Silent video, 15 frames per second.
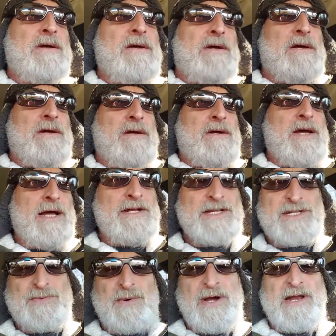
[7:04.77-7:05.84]
to make this one
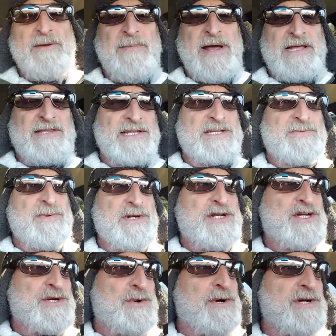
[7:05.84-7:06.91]
short and sweet,
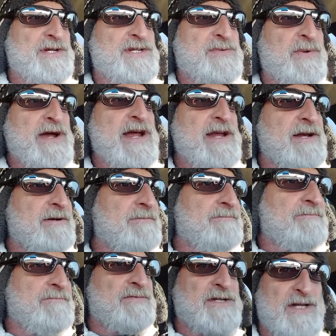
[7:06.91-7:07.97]
to the point.
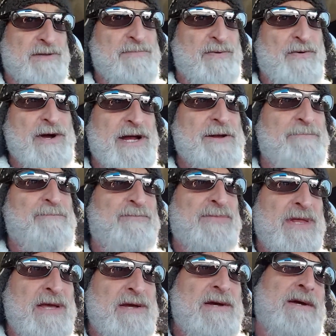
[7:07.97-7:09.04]

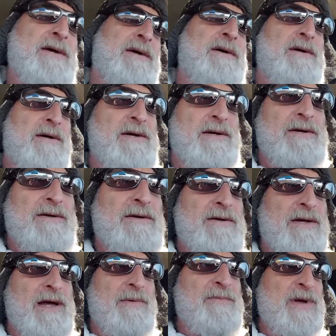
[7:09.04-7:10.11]
If you haven't
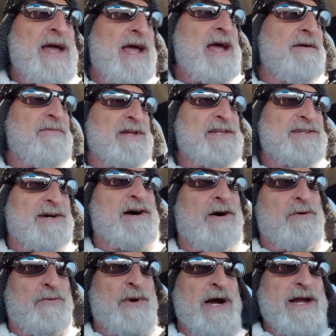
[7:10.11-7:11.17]
already,
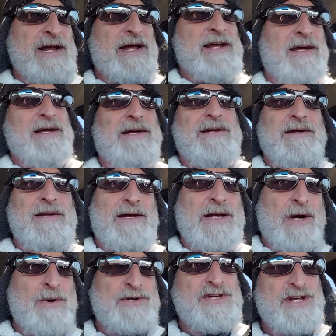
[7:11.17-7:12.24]
go check it out.
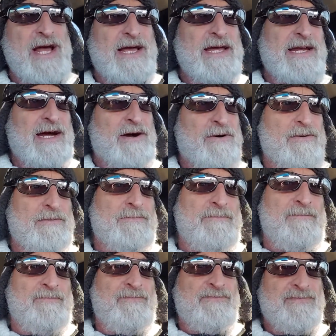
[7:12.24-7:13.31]
It's on
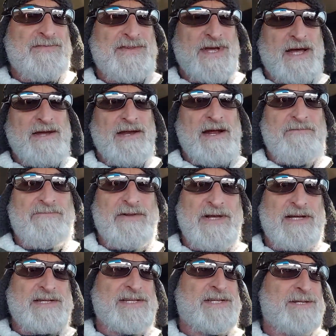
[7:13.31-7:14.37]
Netflix. It's
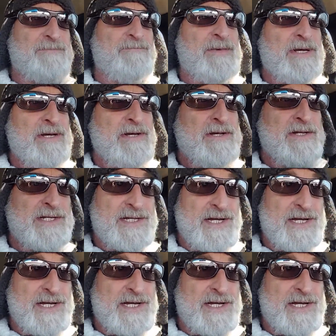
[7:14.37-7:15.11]
called Hellbound.